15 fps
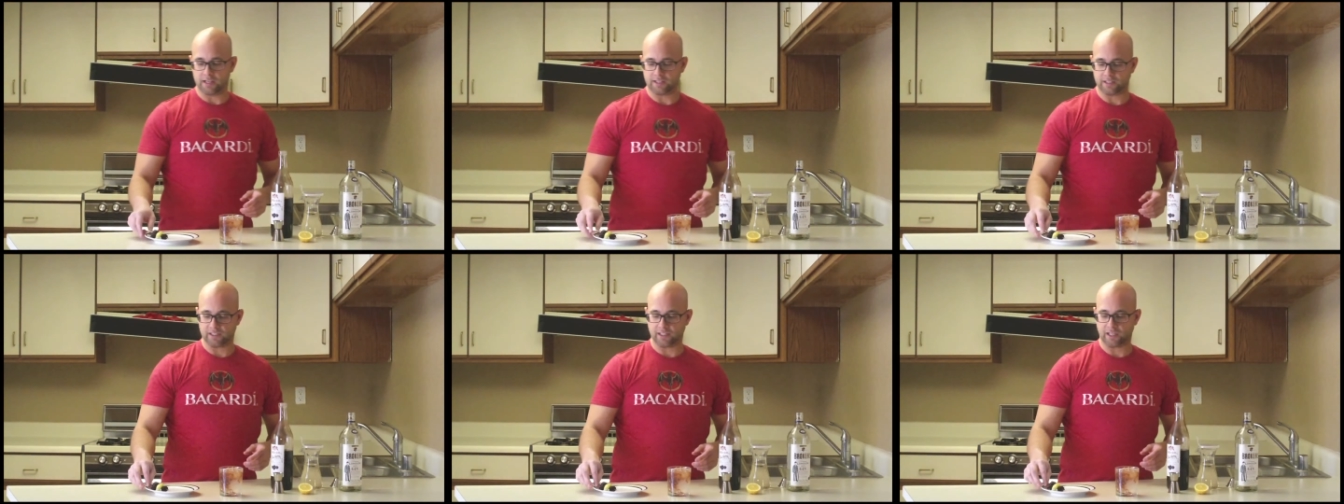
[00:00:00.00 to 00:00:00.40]

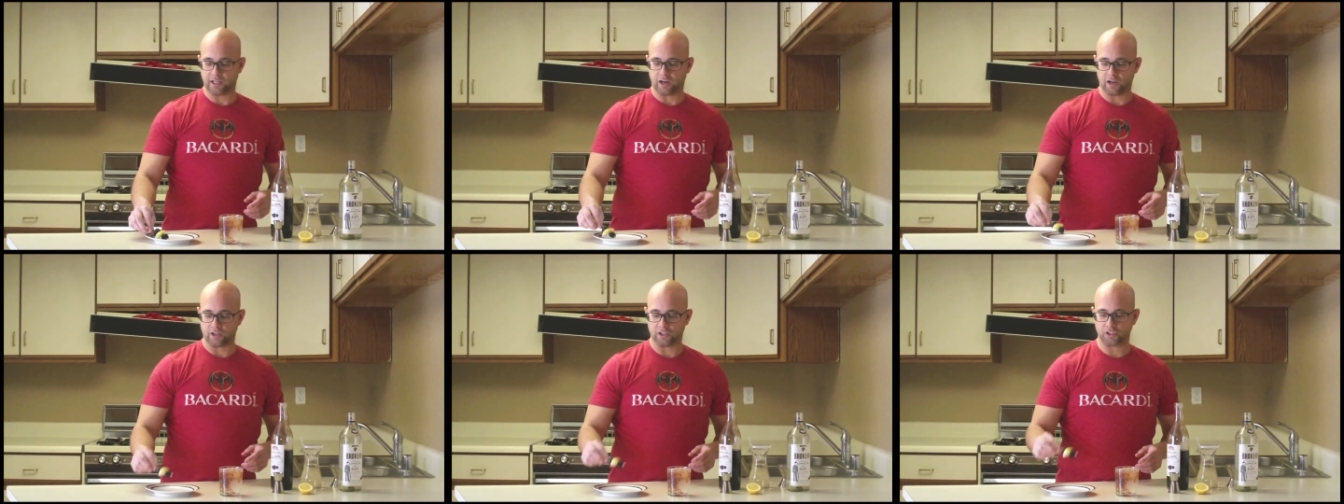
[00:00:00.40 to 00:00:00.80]
it's going to get
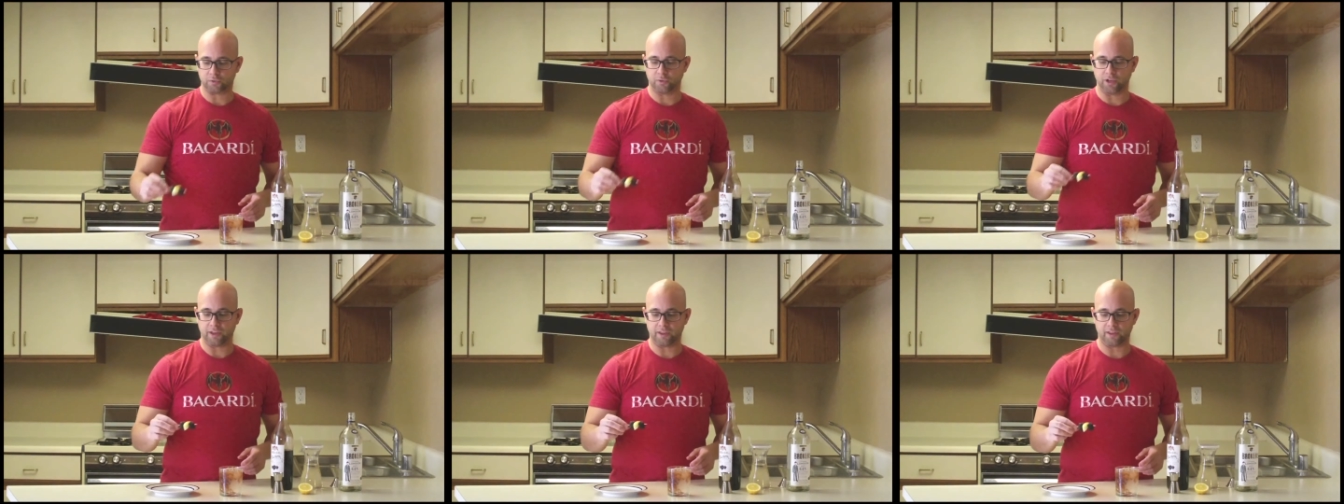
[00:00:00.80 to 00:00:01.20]

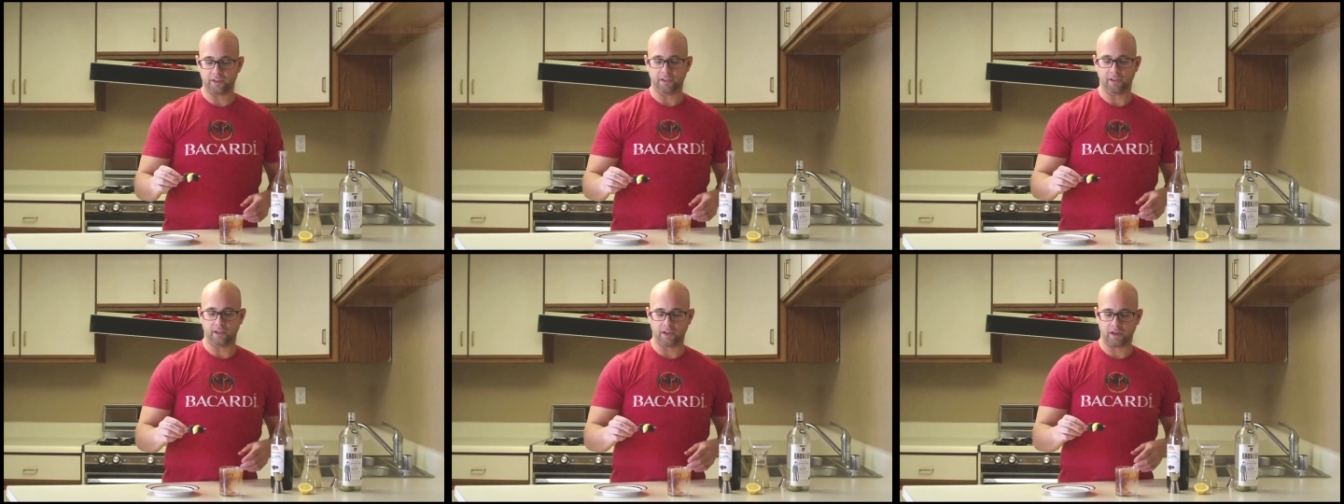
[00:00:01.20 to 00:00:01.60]
garnished with
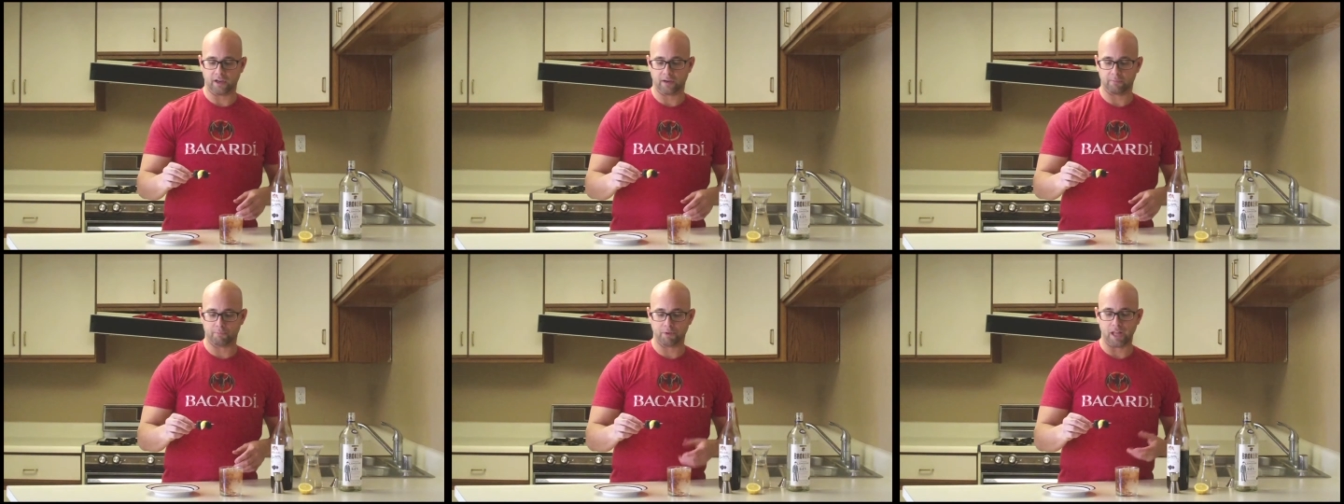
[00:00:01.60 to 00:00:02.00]

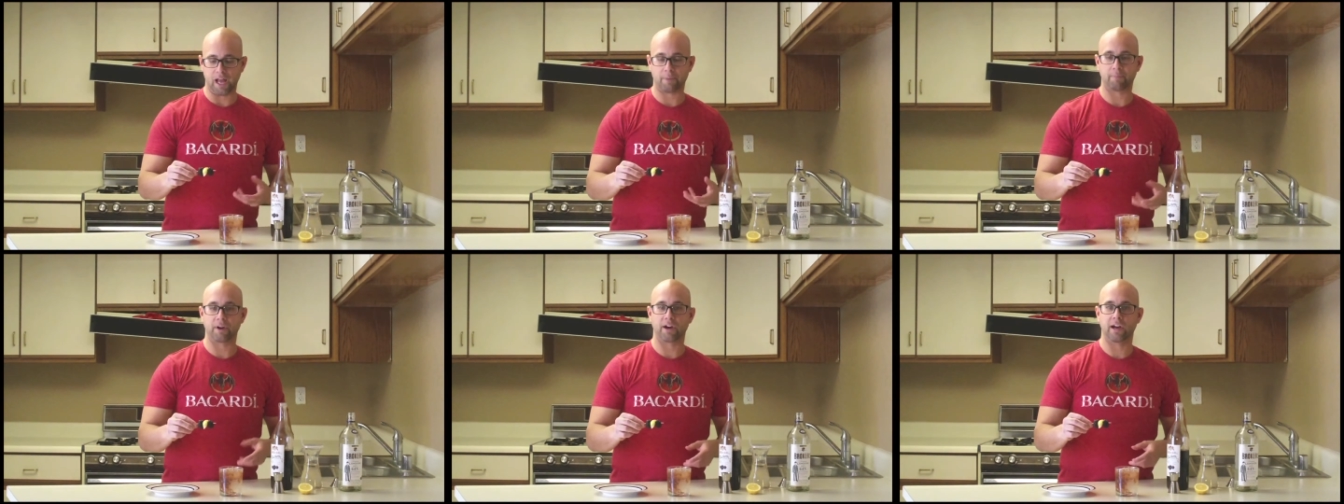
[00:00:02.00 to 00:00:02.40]

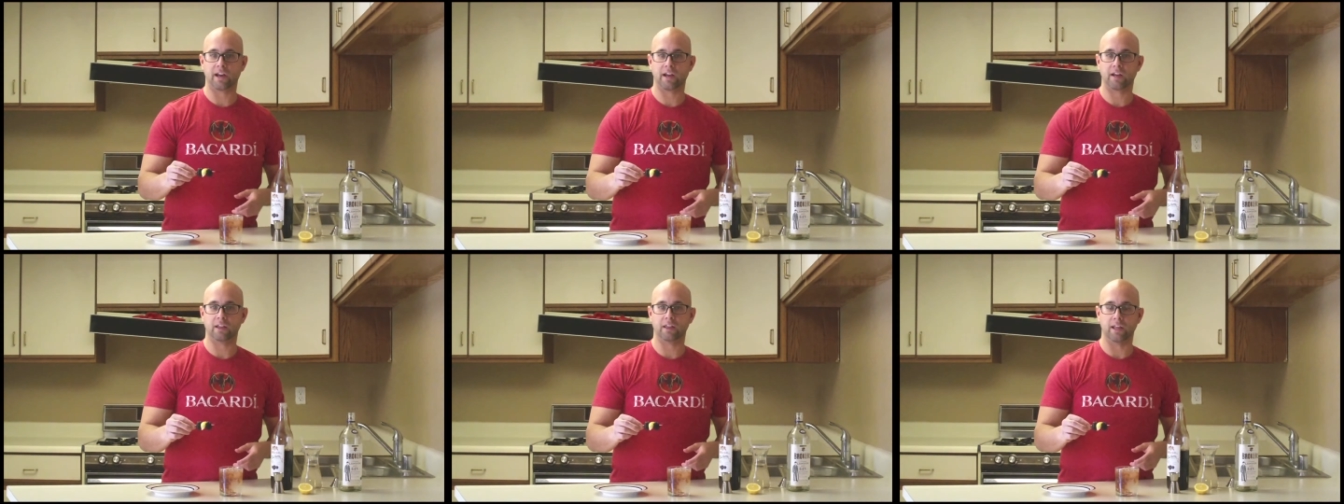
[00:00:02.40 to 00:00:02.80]

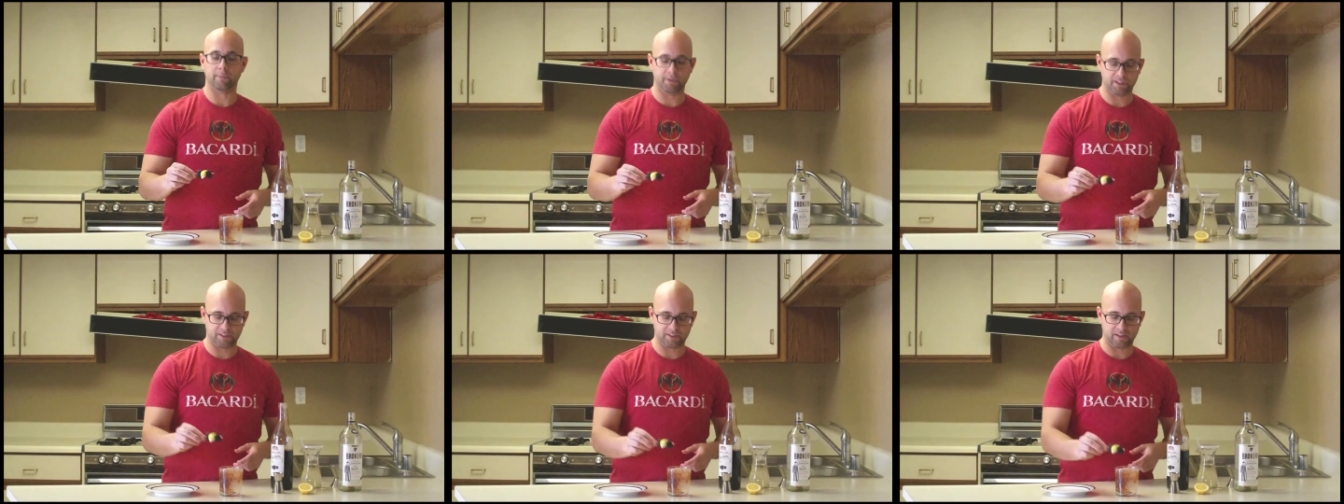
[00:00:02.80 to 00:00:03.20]
blackberry
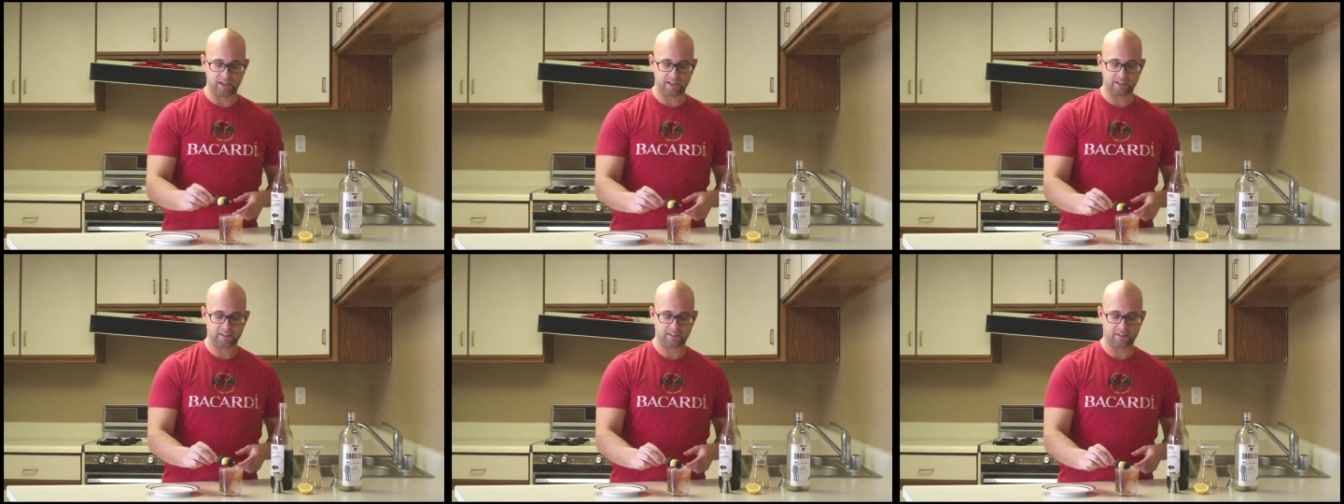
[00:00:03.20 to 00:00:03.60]
lemon
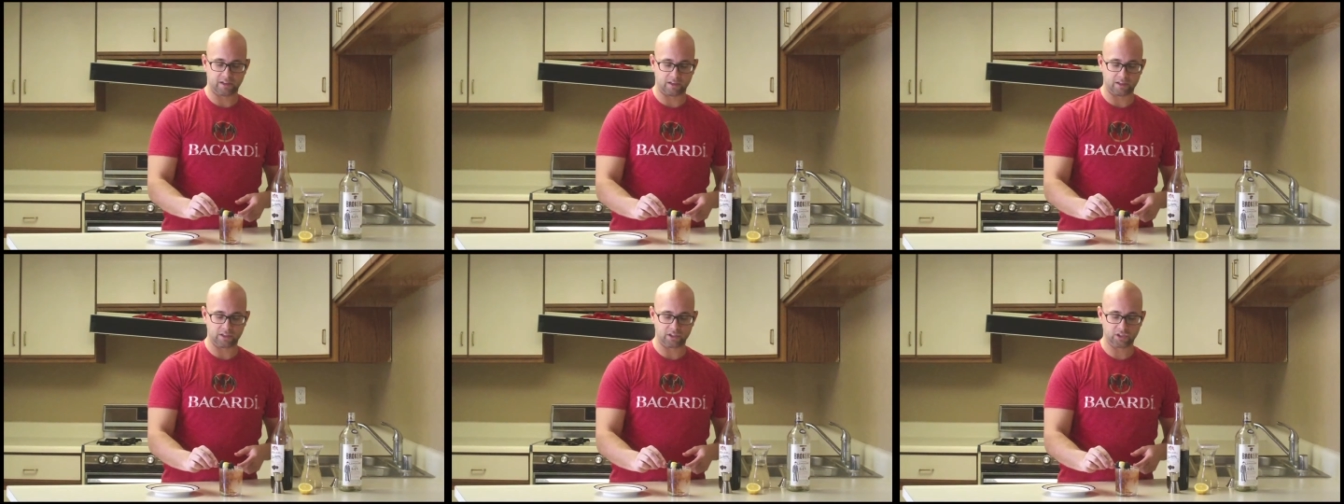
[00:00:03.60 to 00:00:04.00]
slice
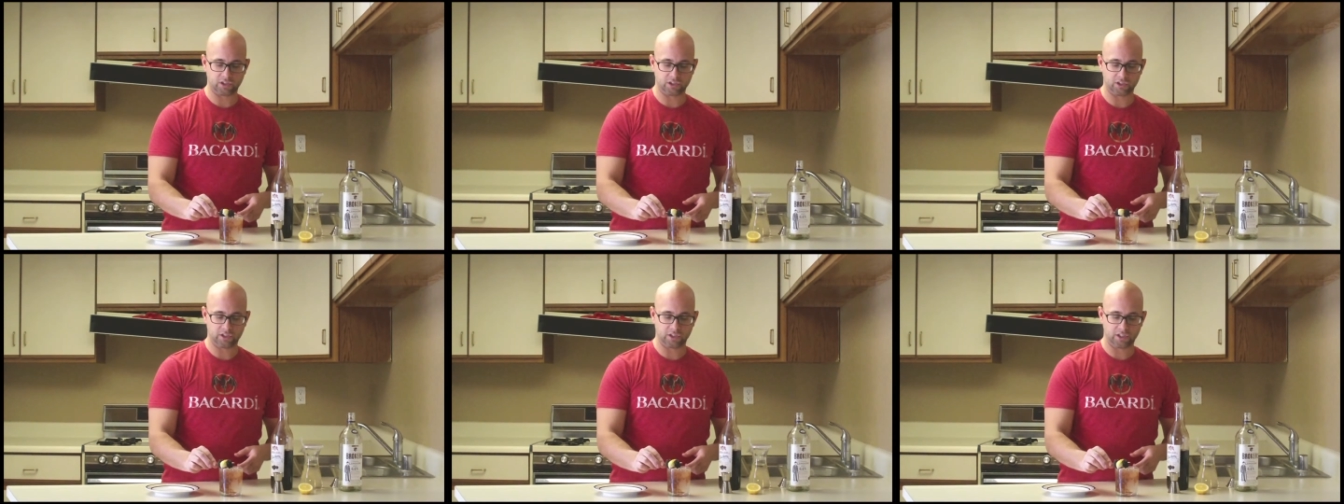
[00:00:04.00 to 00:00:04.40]

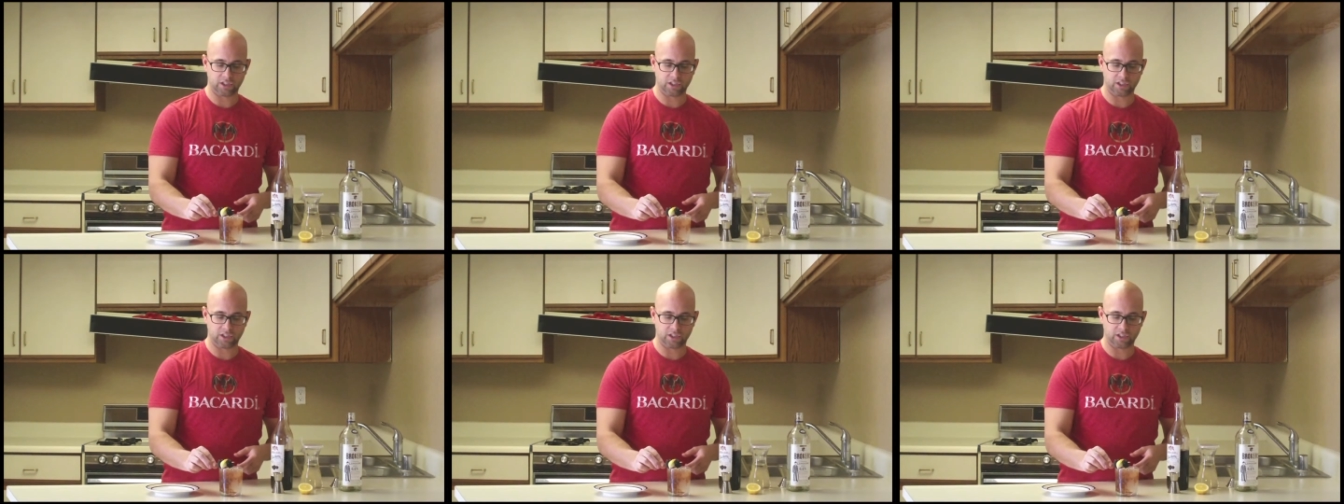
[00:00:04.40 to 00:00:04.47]
garnish.